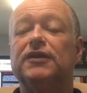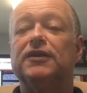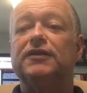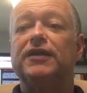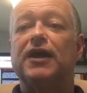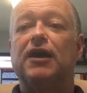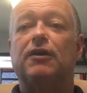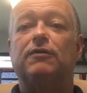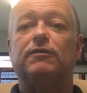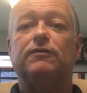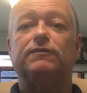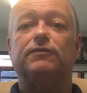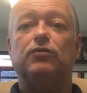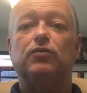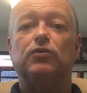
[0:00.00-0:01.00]
Now,
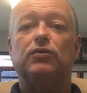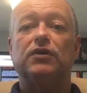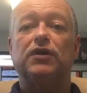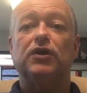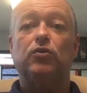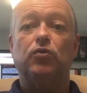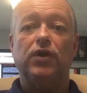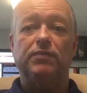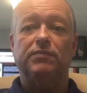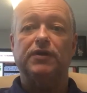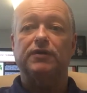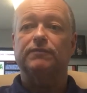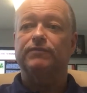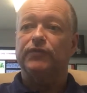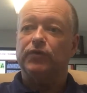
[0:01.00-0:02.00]
for
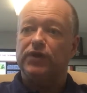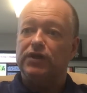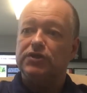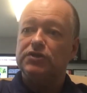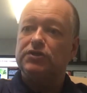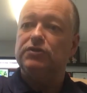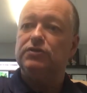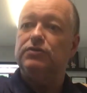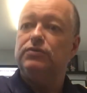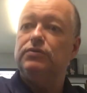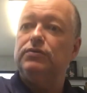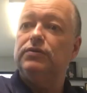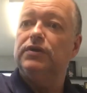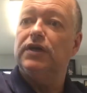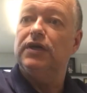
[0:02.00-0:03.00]
equipment, okay, just
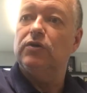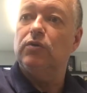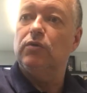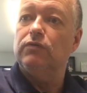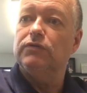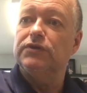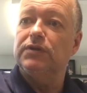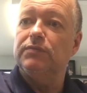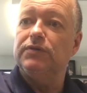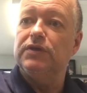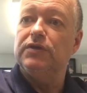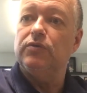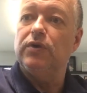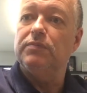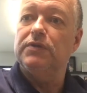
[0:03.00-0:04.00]
to go over some of the
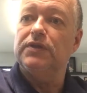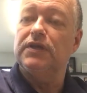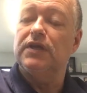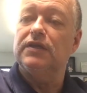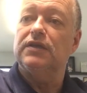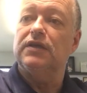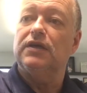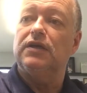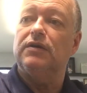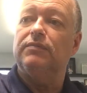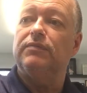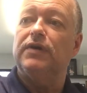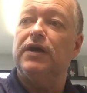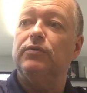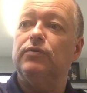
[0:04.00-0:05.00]
equipment that
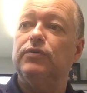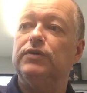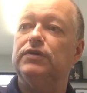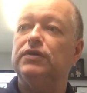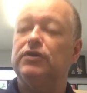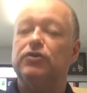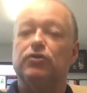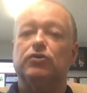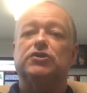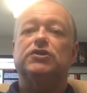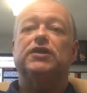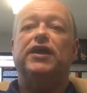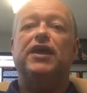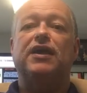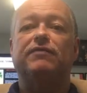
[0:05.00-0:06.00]
I would encourage you
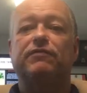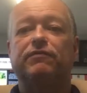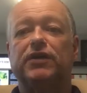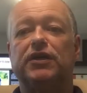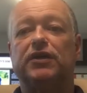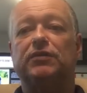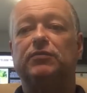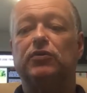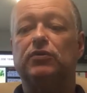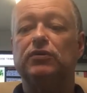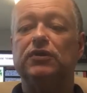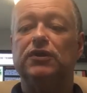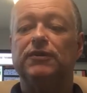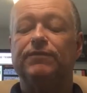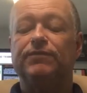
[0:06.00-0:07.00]
to have available.
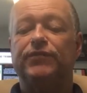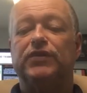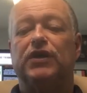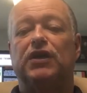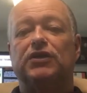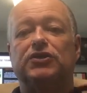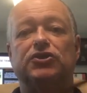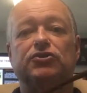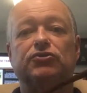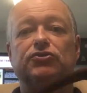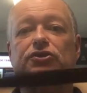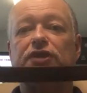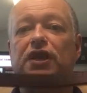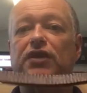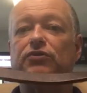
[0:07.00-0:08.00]
Just your
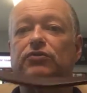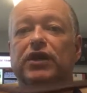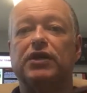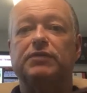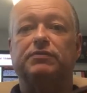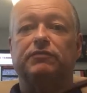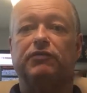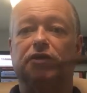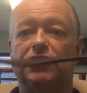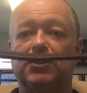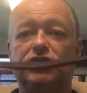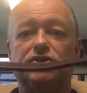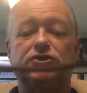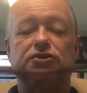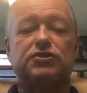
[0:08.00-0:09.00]
standard type of a
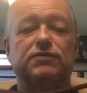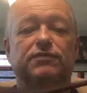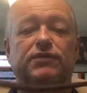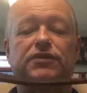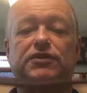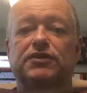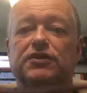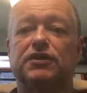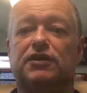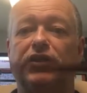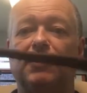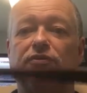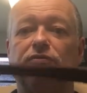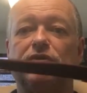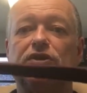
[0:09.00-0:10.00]
leash. This is a
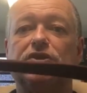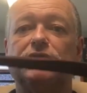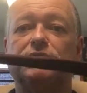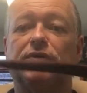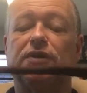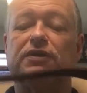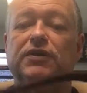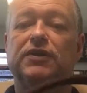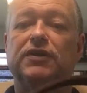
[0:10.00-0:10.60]
leather leash, but